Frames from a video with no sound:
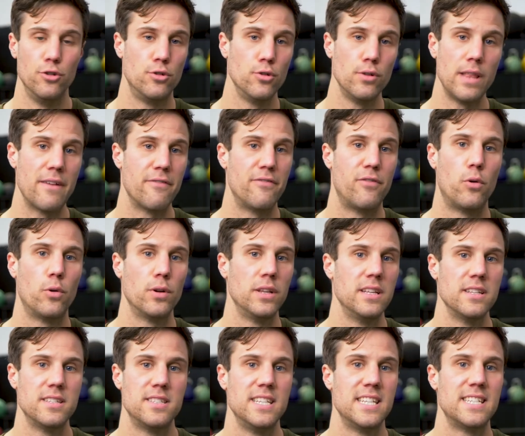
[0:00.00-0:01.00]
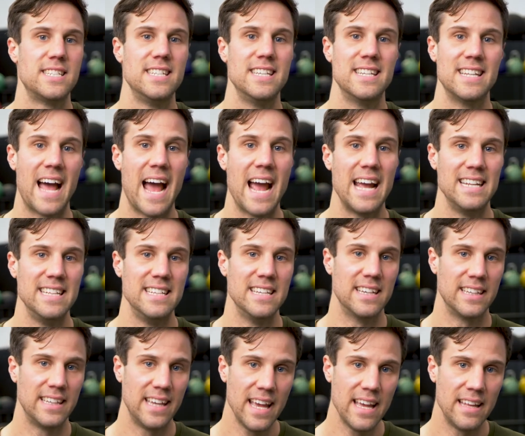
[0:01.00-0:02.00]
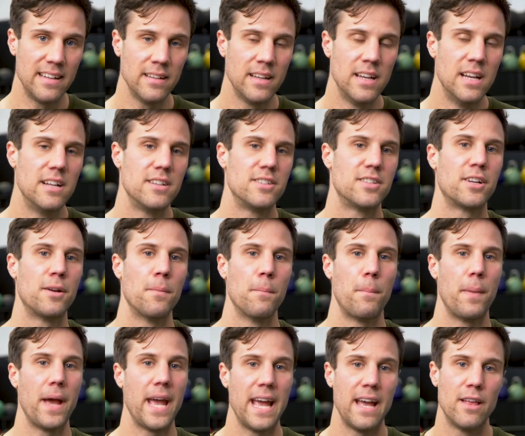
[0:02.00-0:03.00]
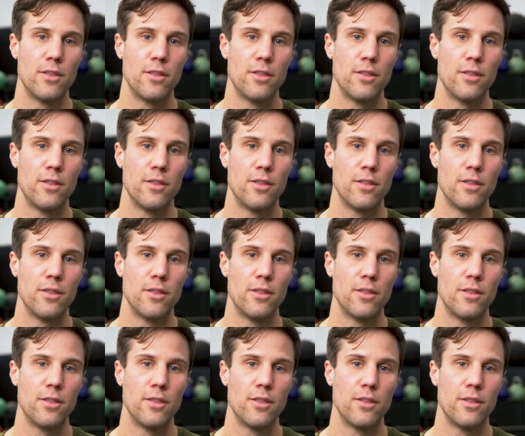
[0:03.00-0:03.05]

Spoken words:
do that 40, 60, and 80 again to compare